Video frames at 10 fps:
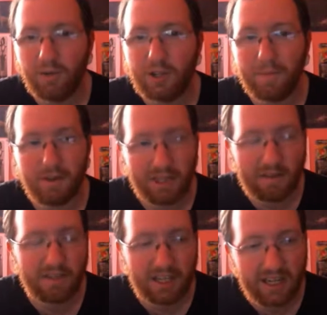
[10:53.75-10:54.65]
which both
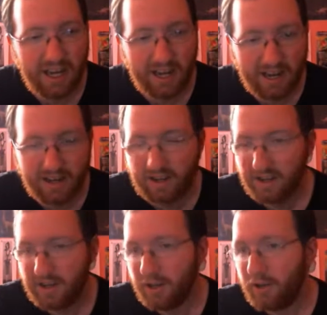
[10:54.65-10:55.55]
have Sunny Day,
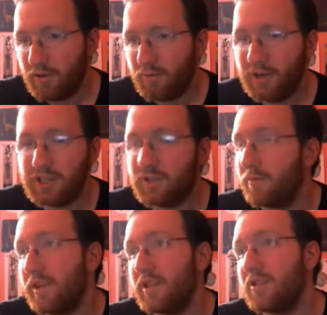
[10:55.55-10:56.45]
which
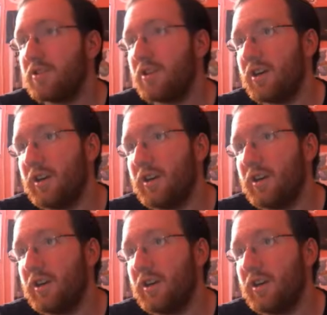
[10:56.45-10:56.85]
means